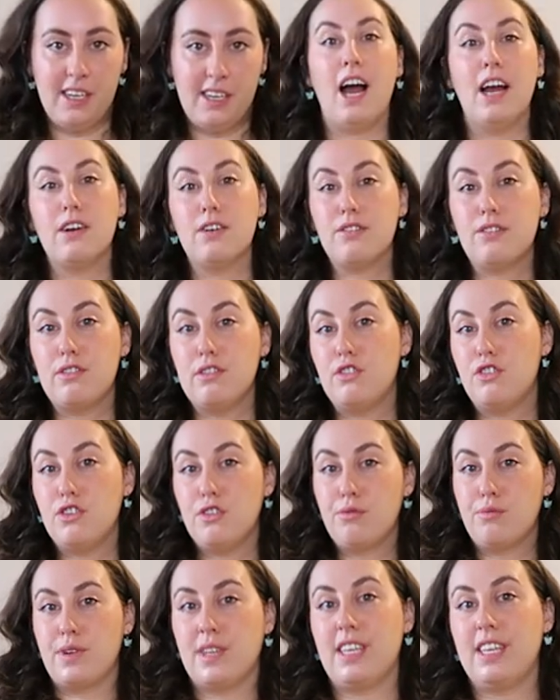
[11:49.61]
I also
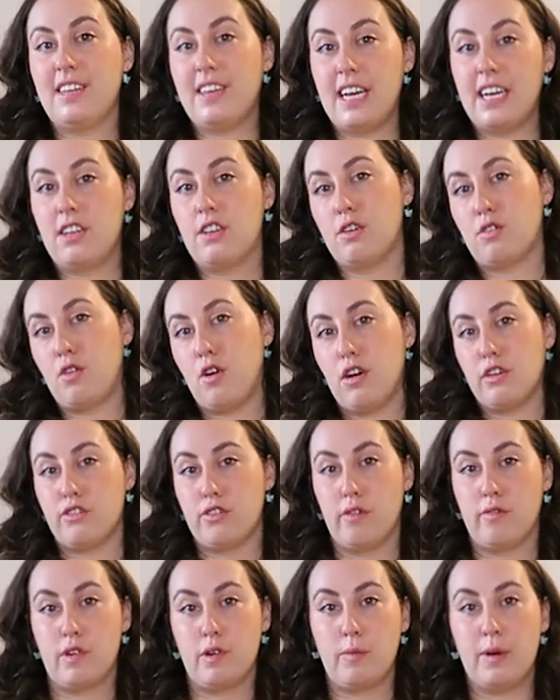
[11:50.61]
do really like the
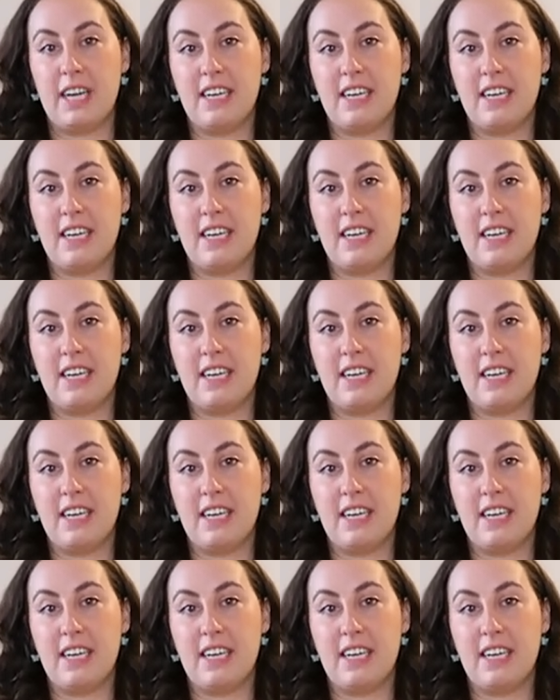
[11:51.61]
crossover